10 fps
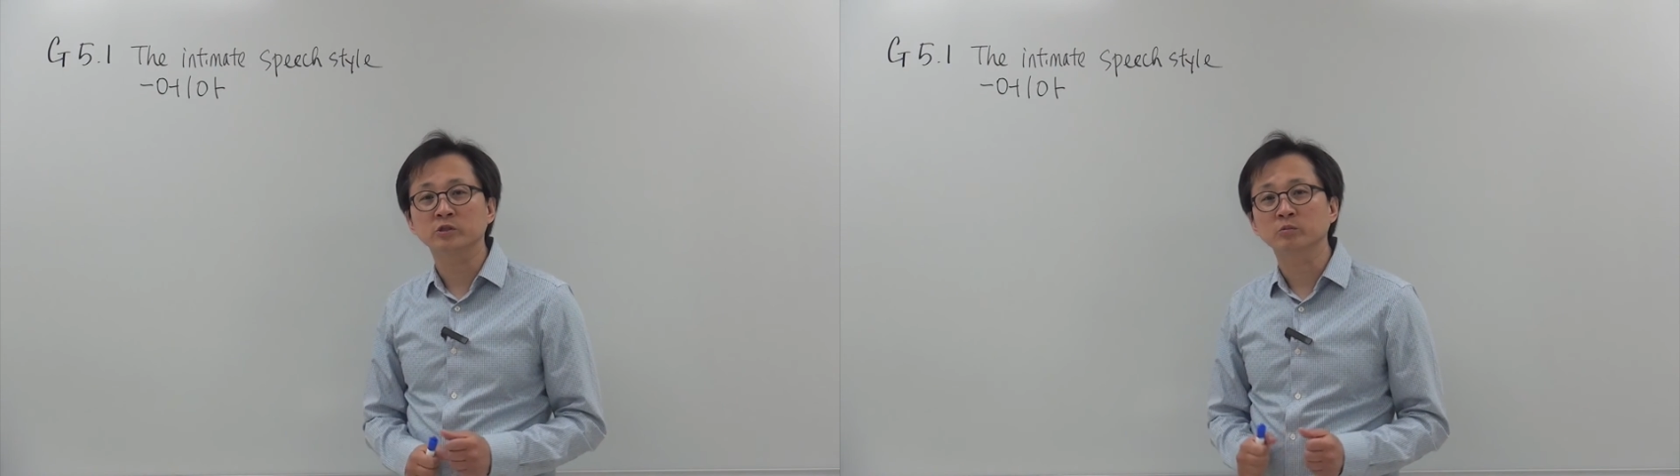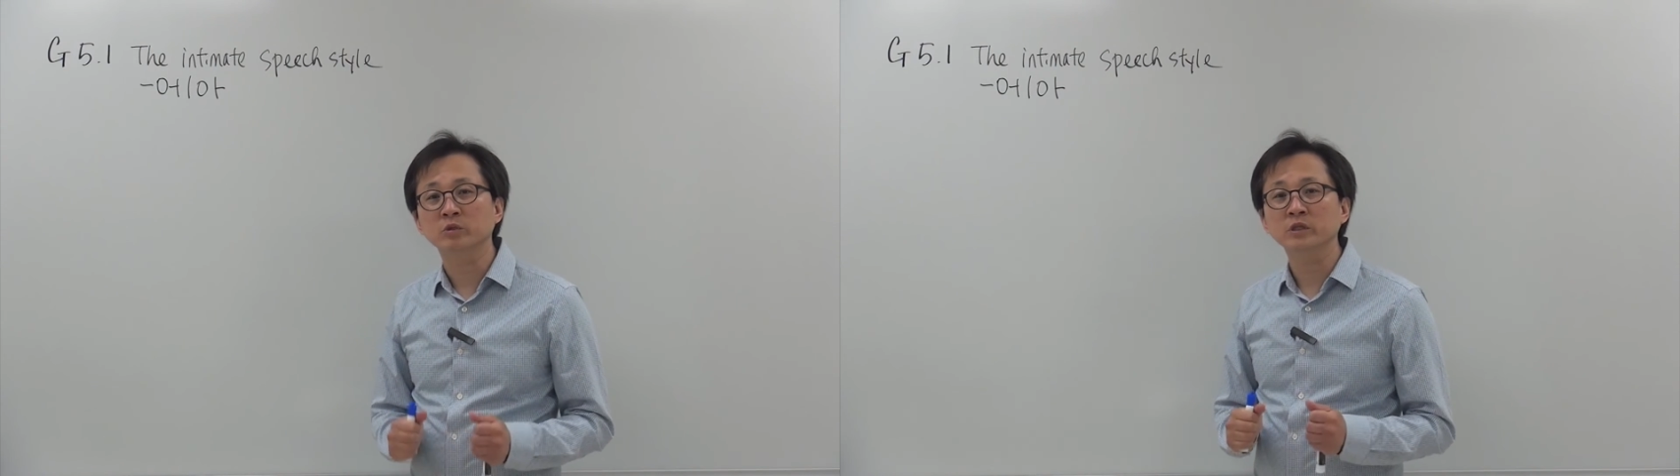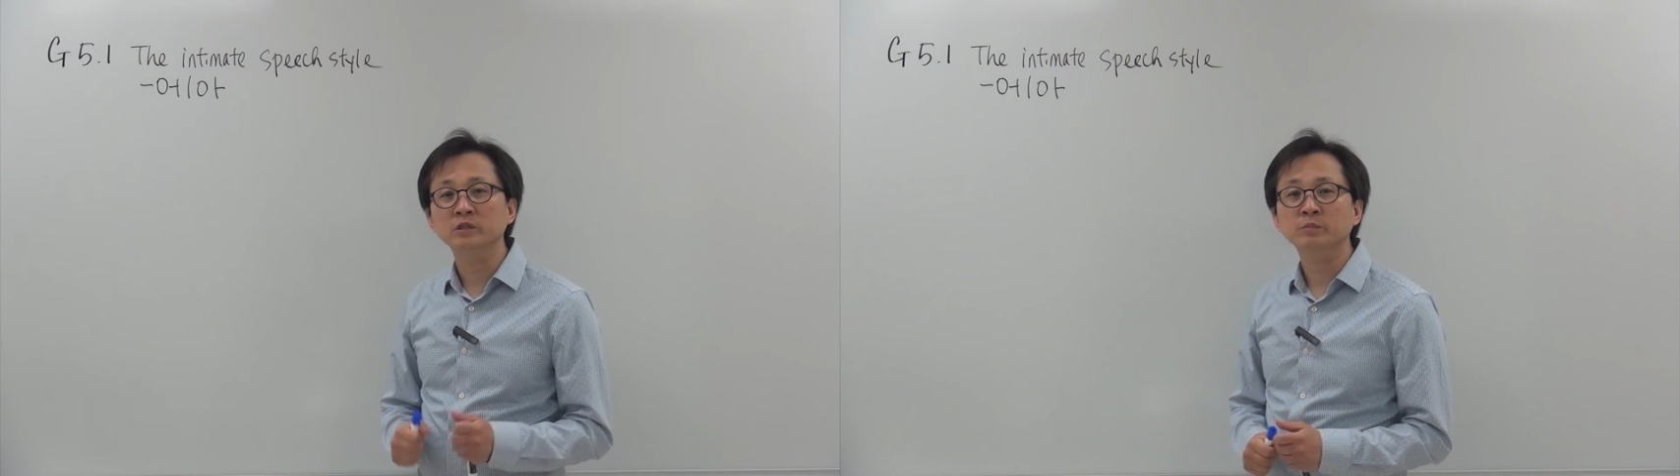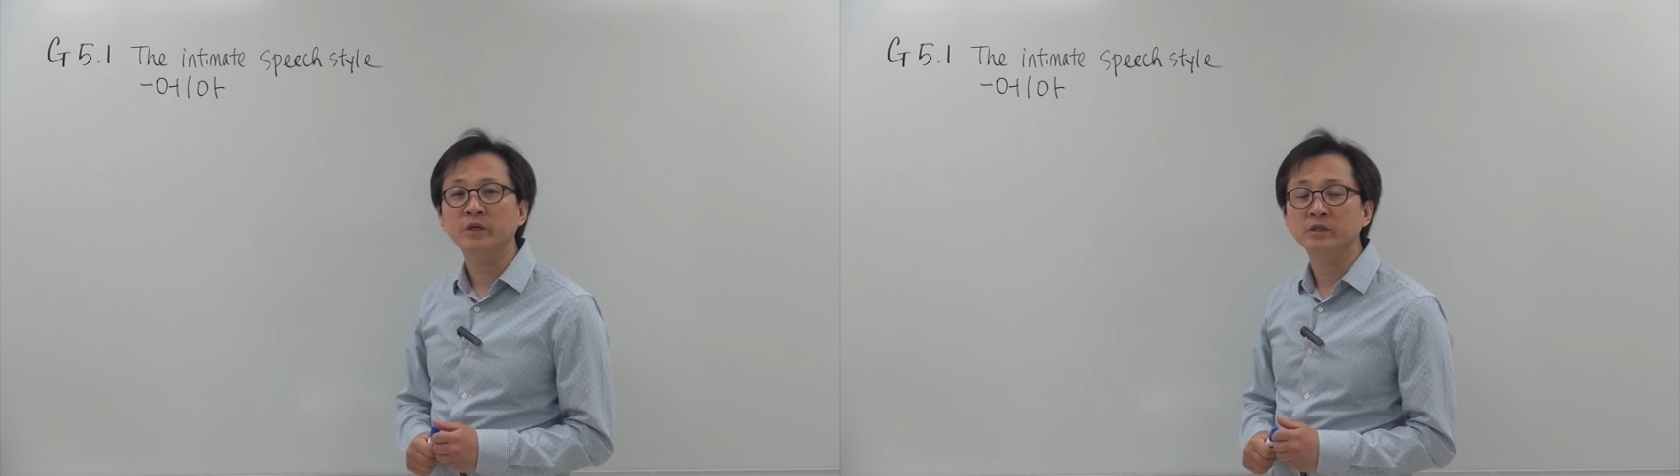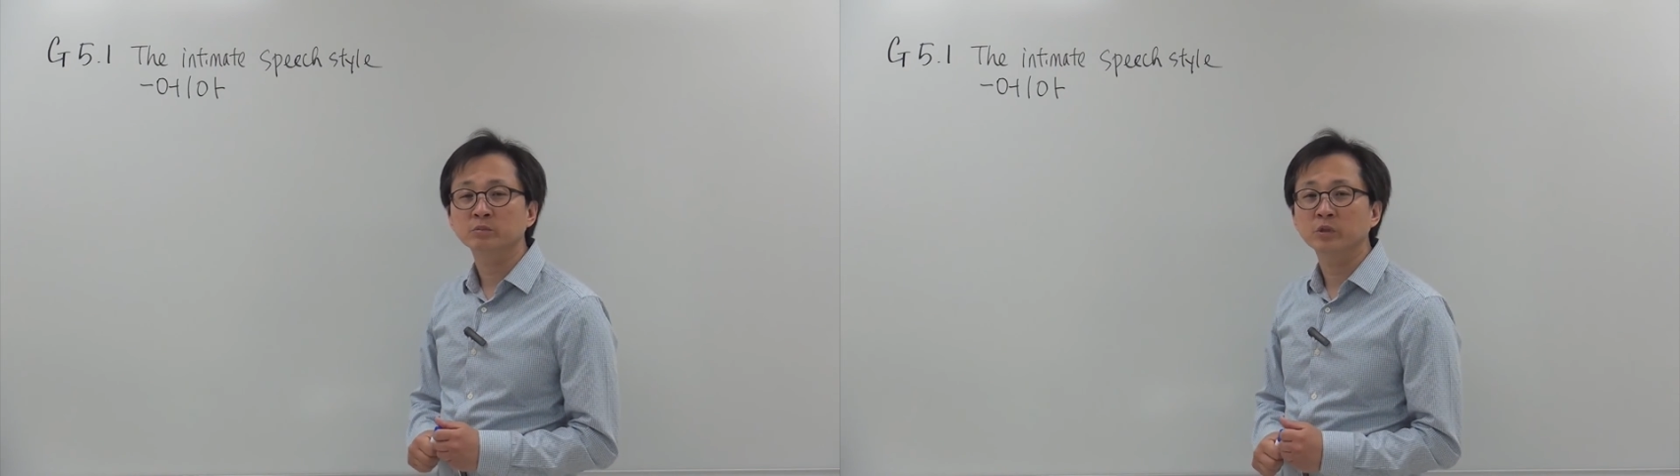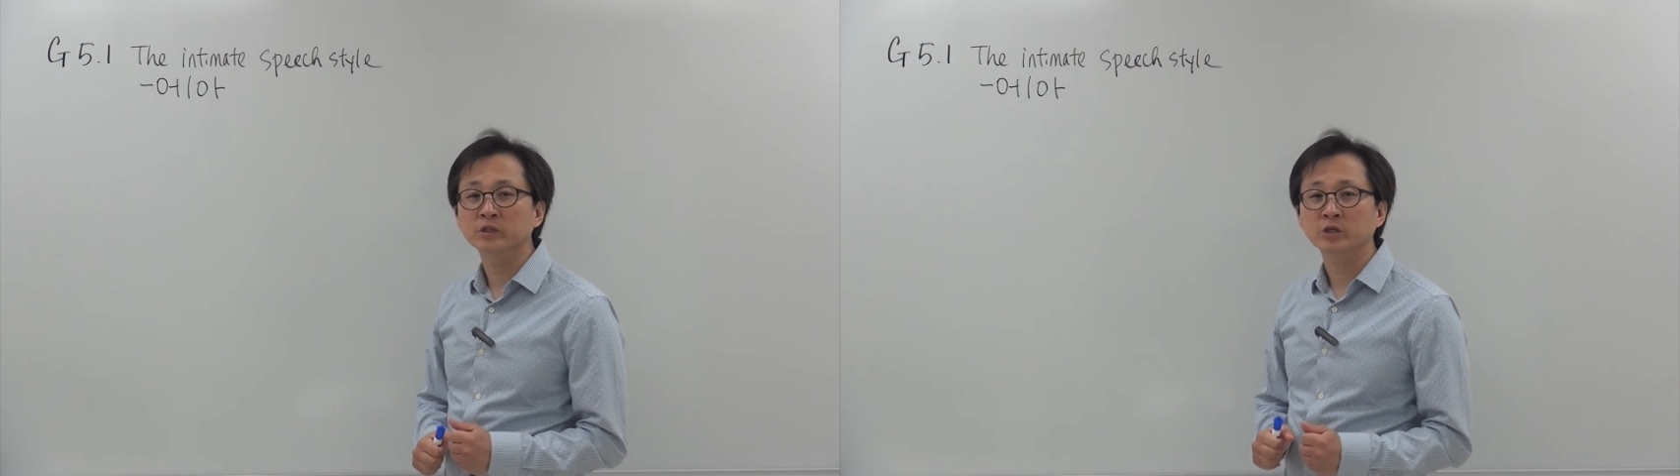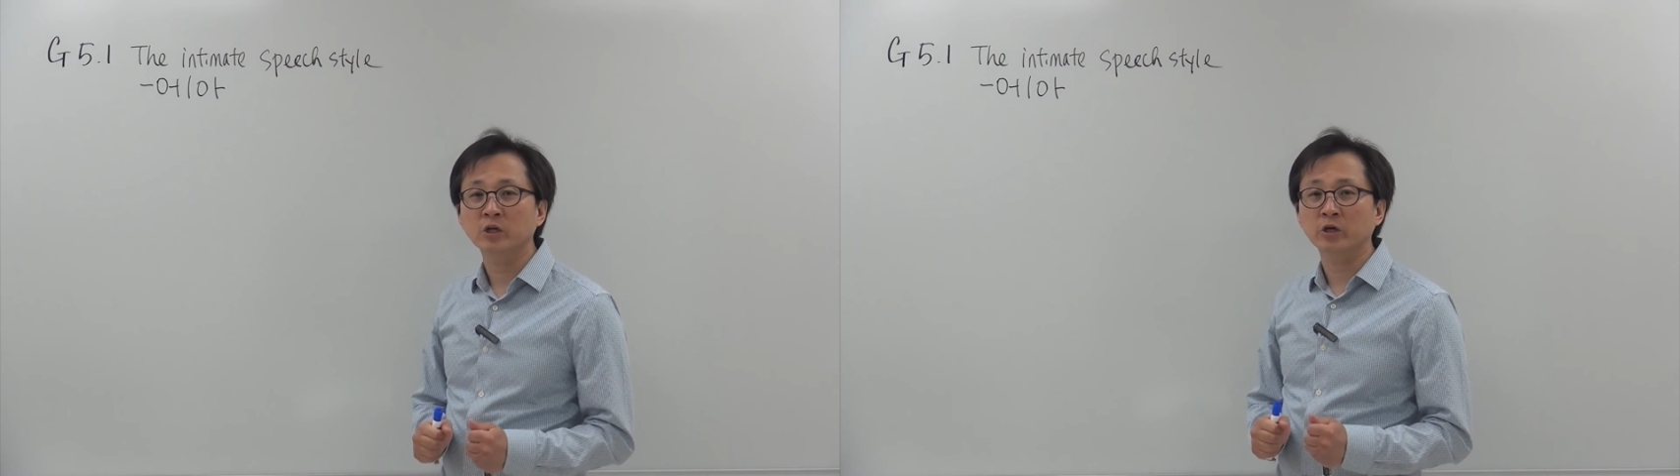so please pay special